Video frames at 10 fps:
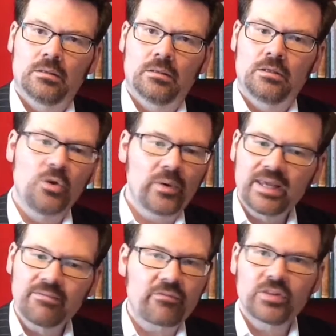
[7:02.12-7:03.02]
You don't want to
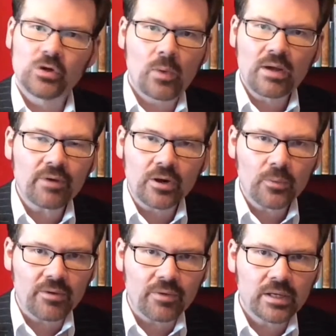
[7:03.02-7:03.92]
give everything away right
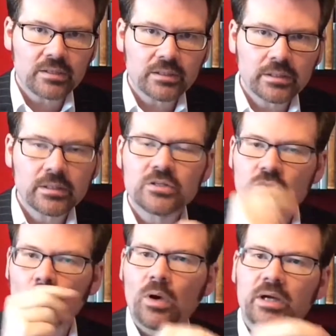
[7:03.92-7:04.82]
away, right? So
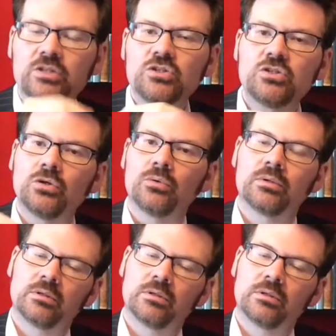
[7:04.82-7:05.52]
what could you do